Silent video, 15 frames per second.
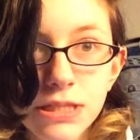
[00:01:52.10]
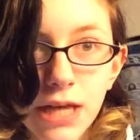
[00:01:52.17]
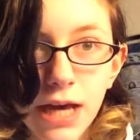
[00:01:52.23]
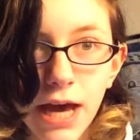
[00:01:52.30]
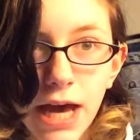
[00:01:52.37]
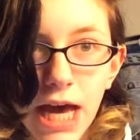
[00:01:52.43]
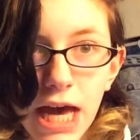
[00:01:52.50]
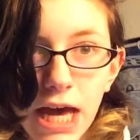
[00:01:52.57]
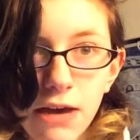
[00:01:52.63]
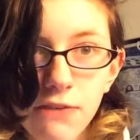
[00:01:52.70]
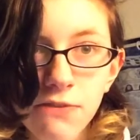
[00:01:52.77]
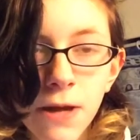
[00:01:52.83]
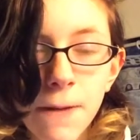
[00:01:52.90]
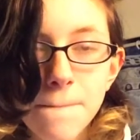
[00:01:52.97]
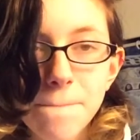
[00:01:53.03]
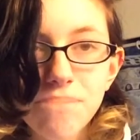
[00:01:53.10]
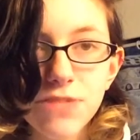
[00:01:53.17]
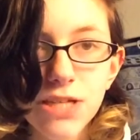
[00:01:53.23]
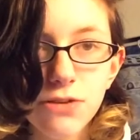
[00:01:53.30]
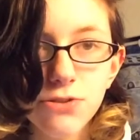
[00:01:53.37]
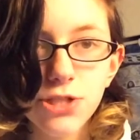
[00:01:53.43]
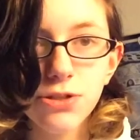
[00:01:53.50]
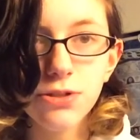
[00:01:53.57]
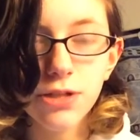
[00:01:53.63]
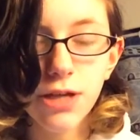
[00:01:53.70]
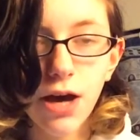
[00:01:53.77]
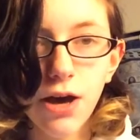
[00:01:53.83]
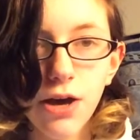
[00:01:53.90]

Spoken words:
safe. Don't you know